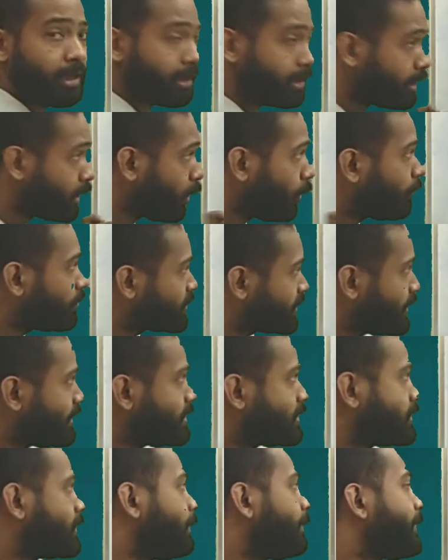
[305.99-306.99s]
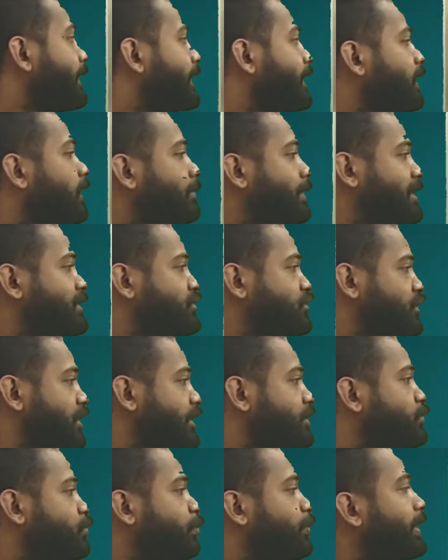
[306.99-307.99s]
Now, since the medium has
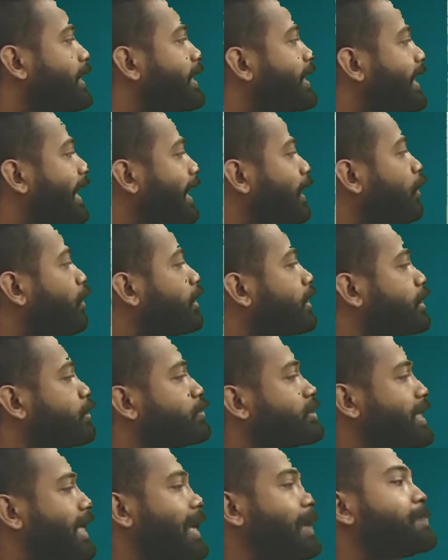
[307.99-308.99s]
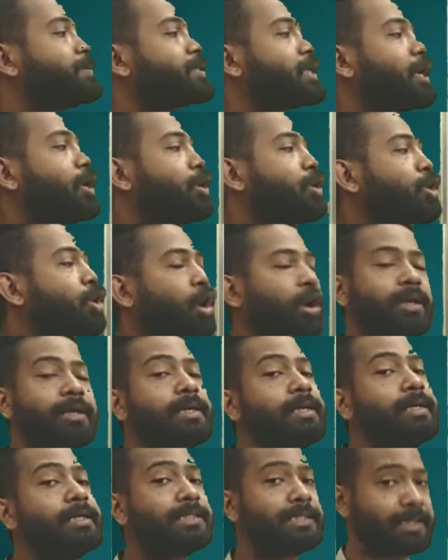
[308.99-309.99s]
changed, we cannot use epsilon naught
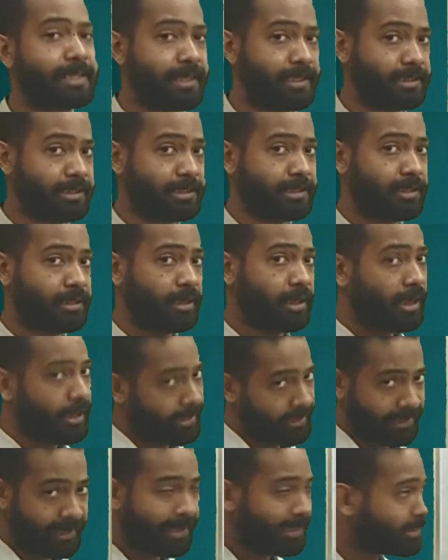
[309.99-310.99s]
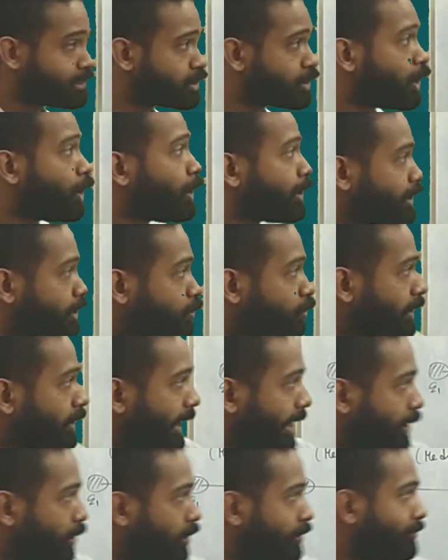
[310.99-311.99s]
in this case. Hence, you
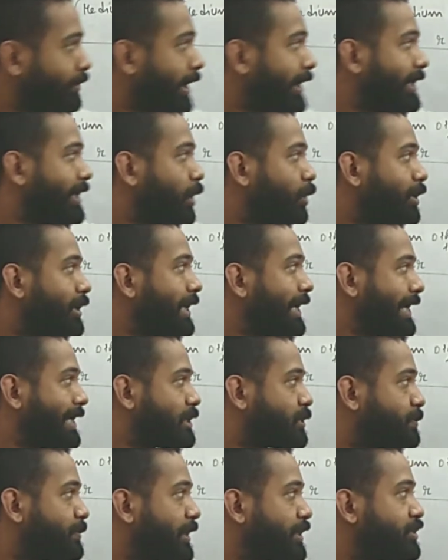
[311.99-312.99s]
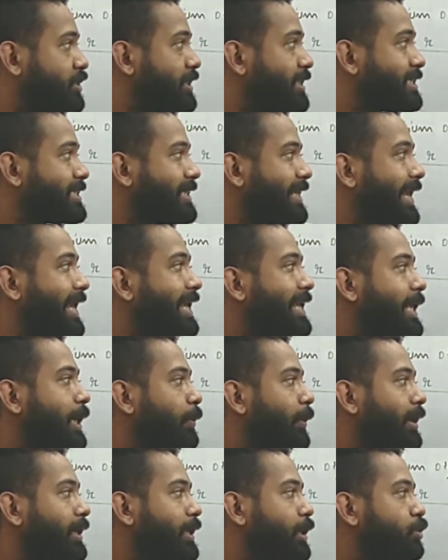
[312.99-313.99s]
cannot write down the expression as k
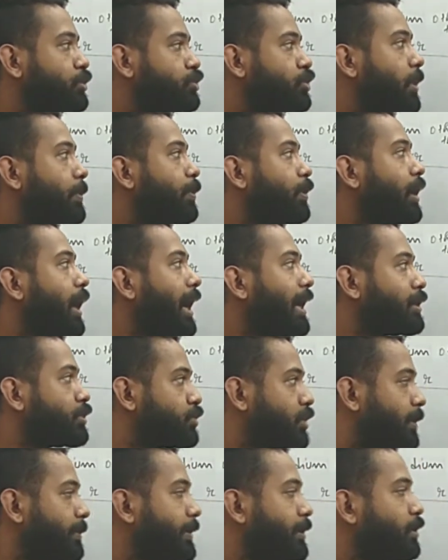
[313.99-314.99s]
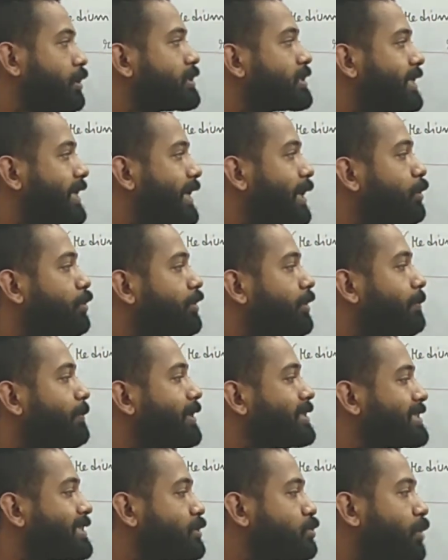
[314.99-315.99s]
q1 q2 upon r square, because k would
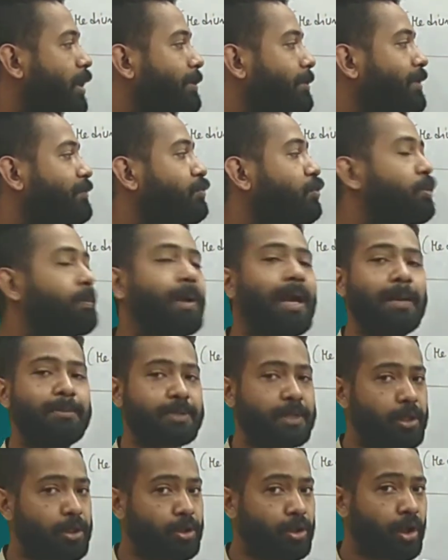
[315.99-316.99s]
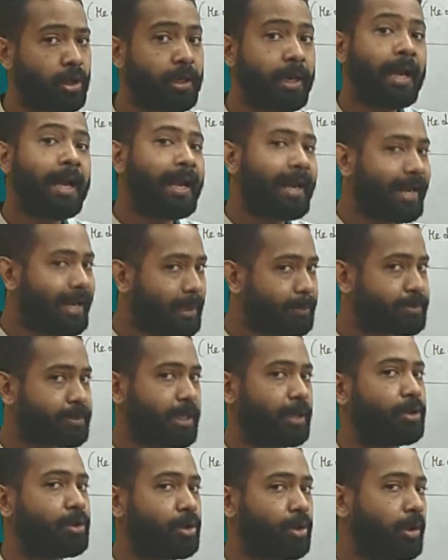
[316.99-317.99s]
represents 1 by 4 pi epsilon naught, and
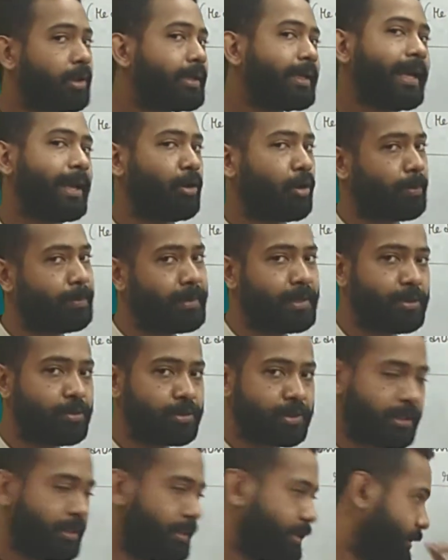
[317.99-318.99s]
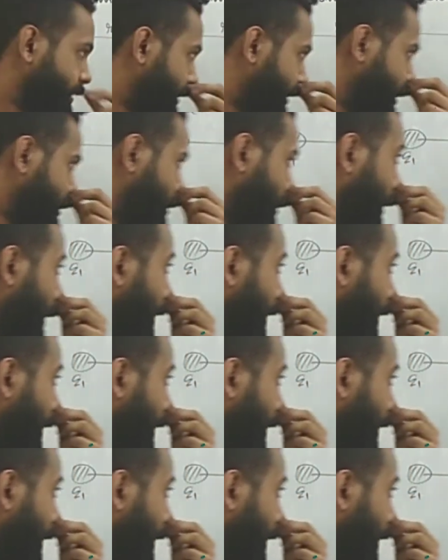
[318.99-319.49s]
epsilon naught cannot be used in this case.